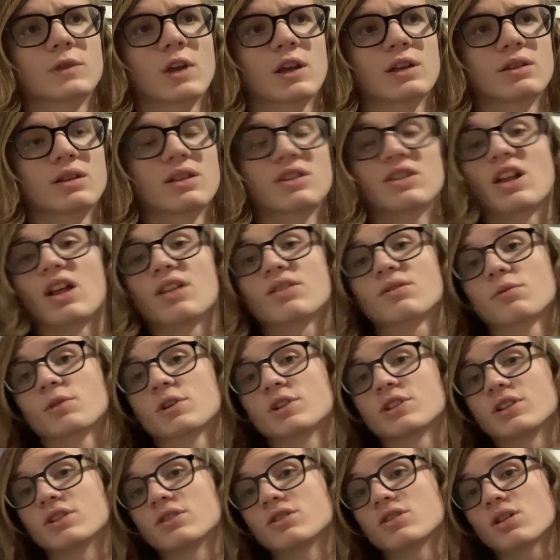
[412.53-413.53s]
That's not the
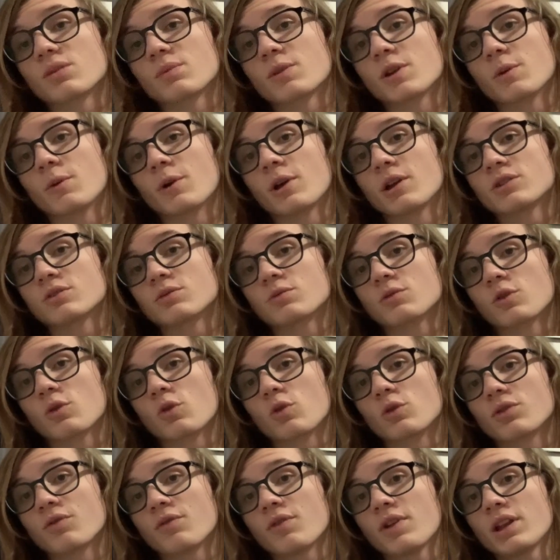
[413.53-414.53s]
reason it took me a while to
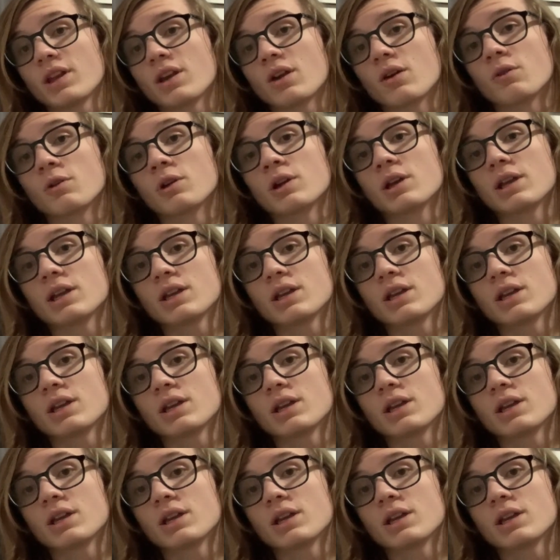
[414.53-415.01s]
record the video.